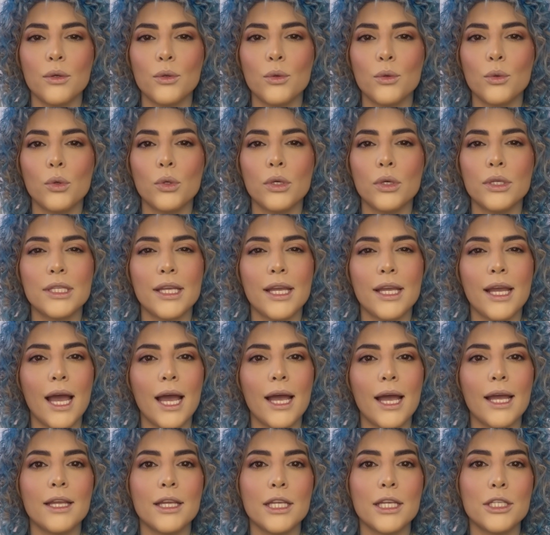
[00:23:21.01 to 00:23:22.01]
or the
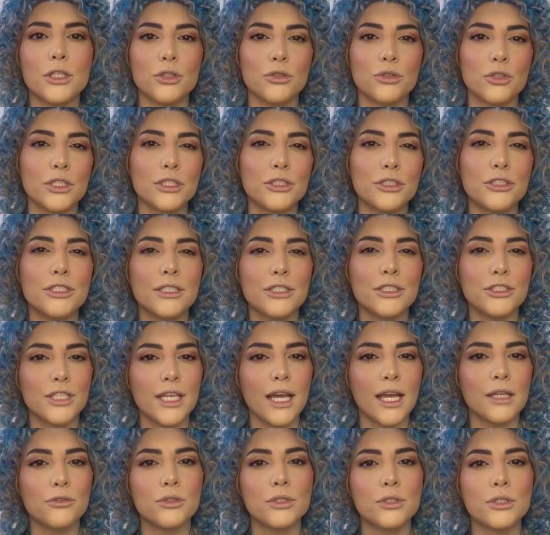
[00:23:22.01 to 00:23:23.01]
eyelid crease has
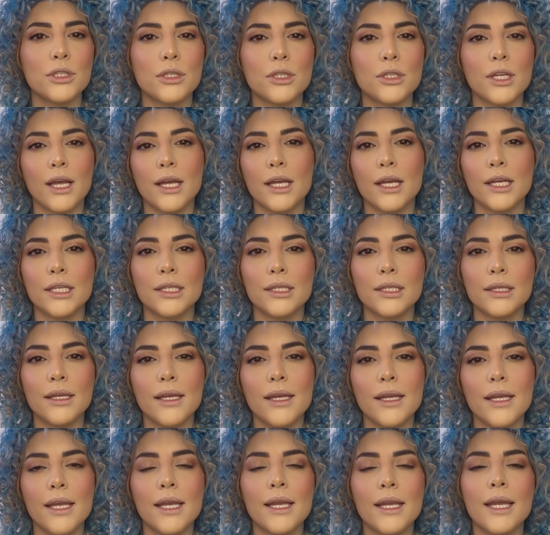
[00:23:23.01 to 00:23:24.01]
covered the line
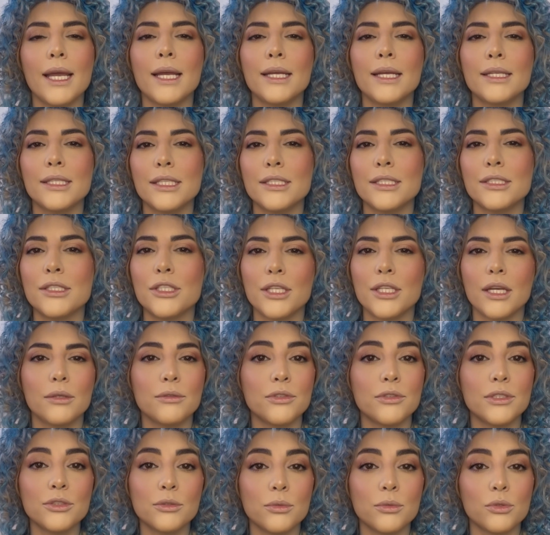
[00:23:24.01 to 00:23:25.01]
and it's not
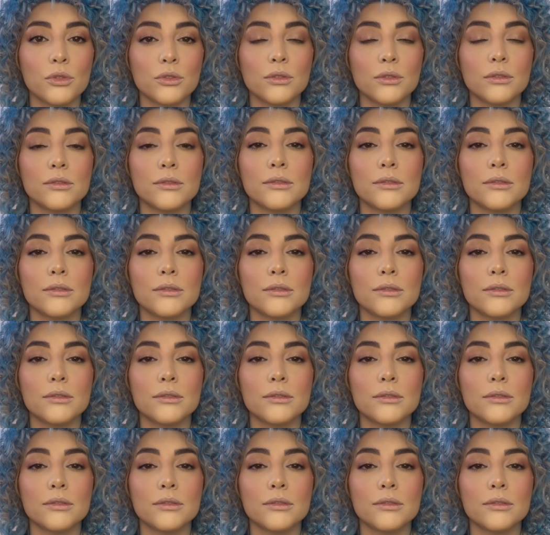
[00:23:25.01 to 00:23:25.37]
visible.